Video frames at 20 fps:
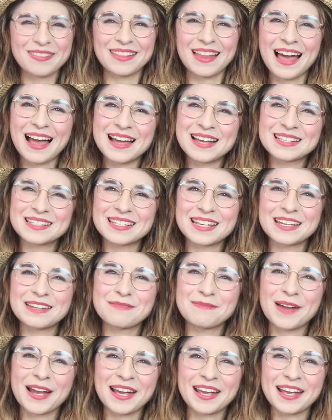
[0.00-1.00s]
lies
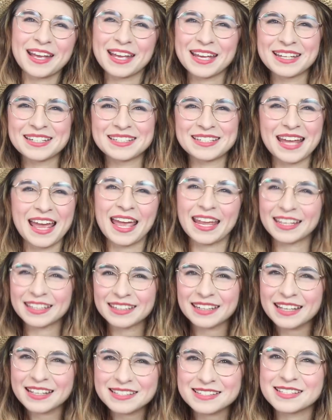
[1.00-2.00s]
in my
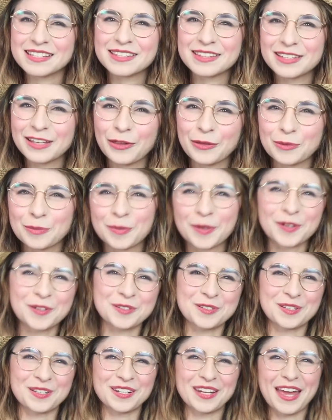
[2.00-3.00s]
antagonizing the other
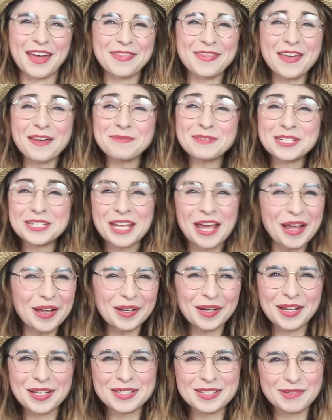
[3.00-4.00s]
person and them
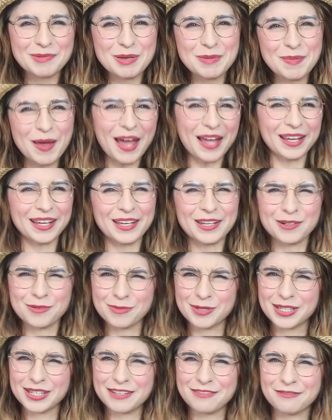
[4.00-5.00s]
antagonizing me back in a
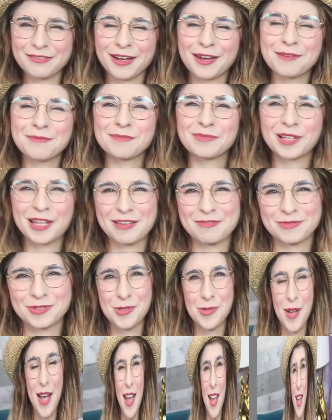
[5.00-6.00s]
really fun,
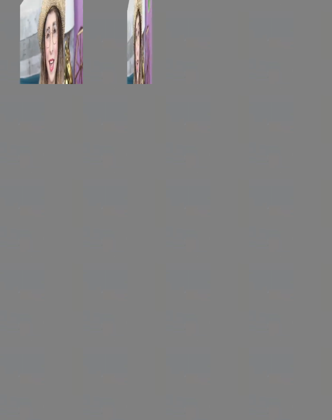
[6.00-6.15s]
playful way.